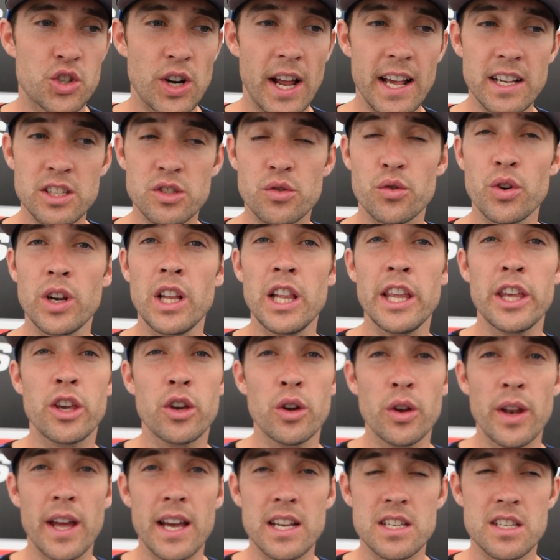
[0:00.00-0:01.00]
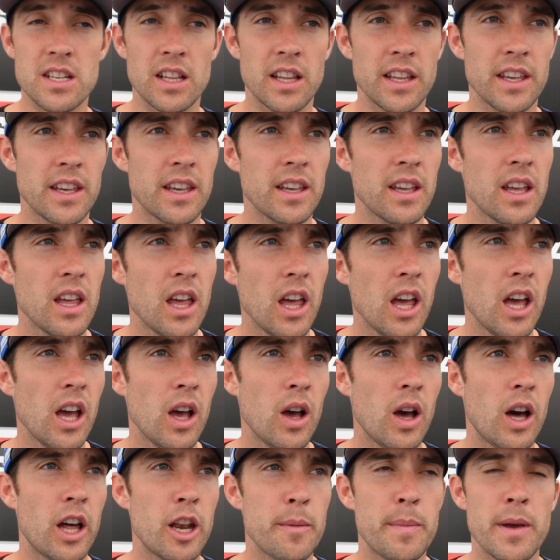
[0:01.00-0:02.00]
track's really good actually.
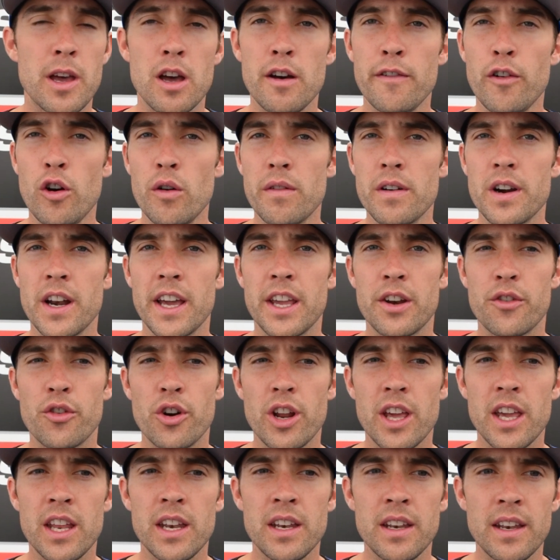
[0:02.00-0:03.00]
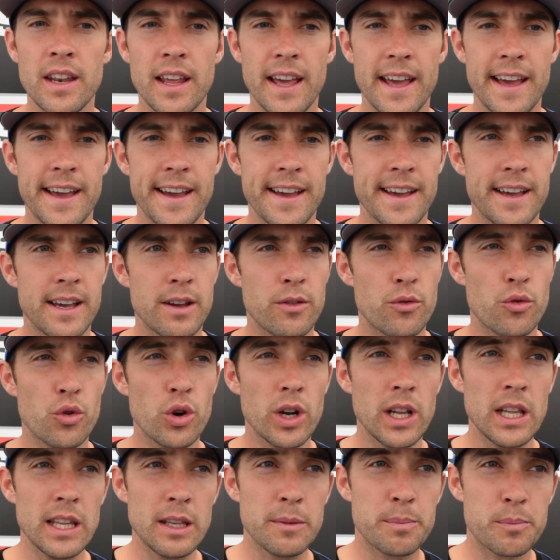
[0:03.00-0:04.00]
Had a bit of overnight rain, uh,
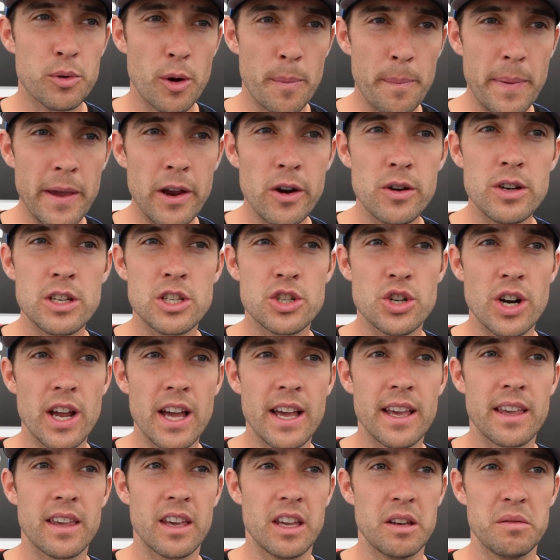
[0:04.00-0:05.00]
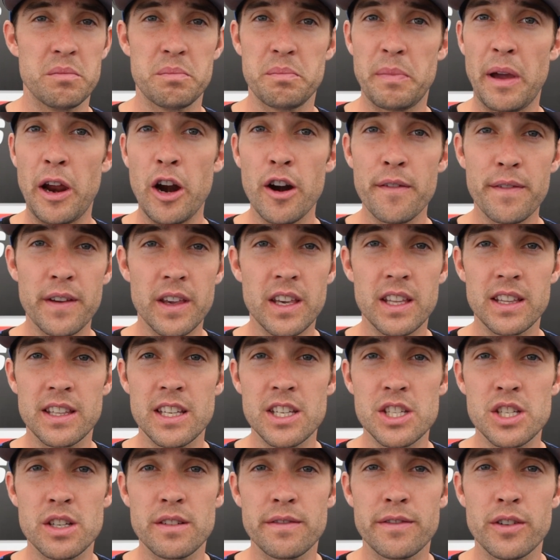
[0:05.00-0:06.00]
really prepared the track in perfect
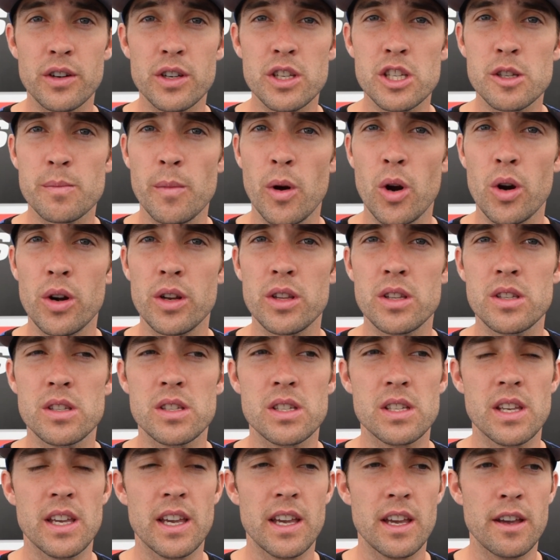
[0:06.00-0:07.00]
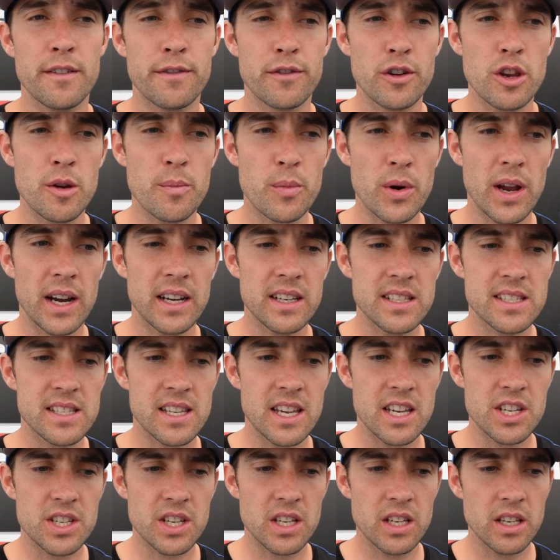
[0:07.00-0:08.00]
condition for this morning's uh, free practice
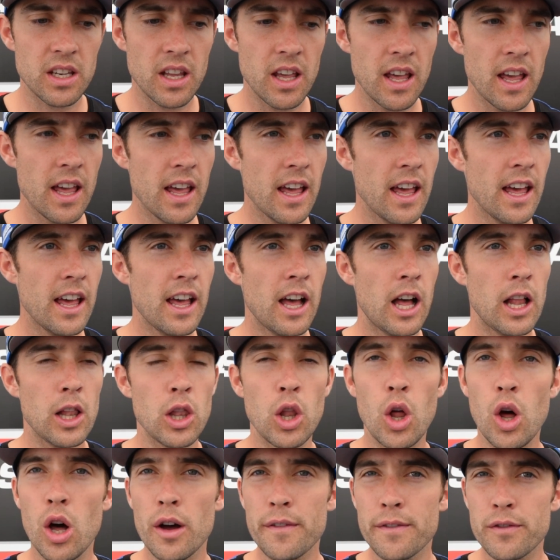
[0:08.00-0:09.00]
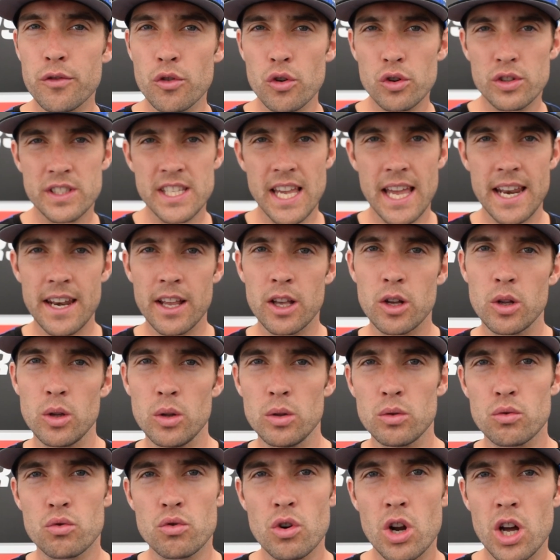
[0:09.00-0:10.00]
session. A lot of
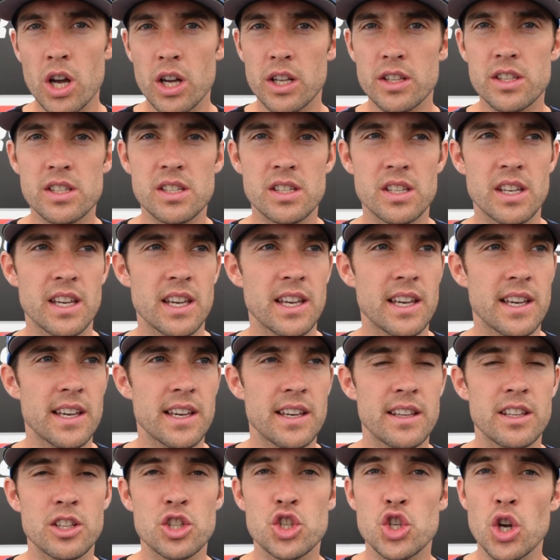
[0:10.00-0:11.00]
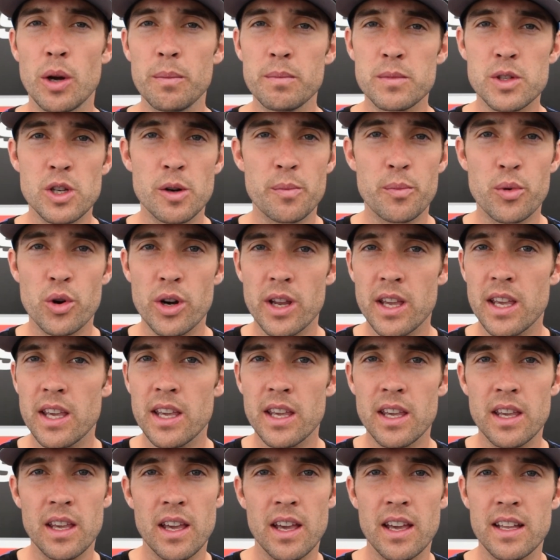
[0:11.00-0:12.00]
technical ruts, uh, jumps are
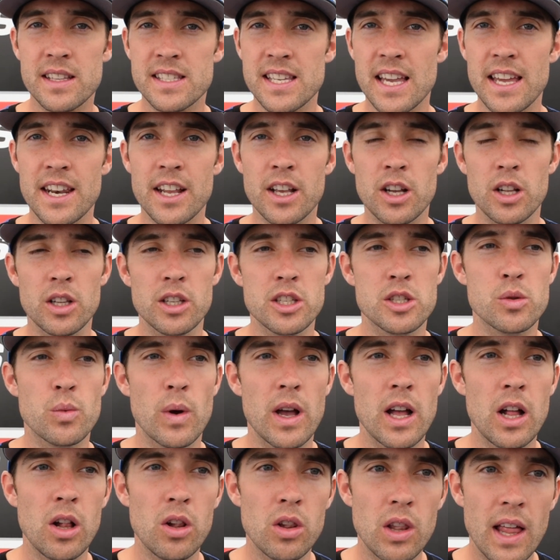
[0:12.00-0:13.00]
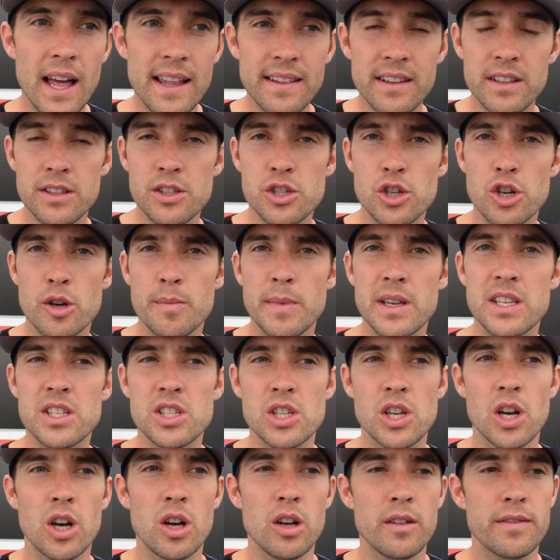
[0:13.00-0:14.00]
pretty uh, technical as well, landings are a bit
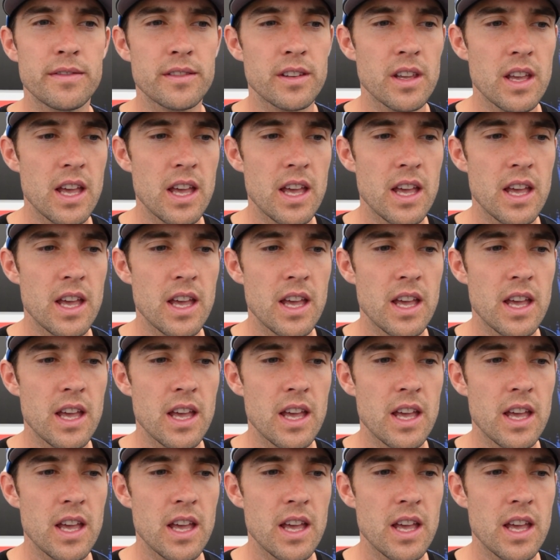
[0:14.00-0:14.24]
soft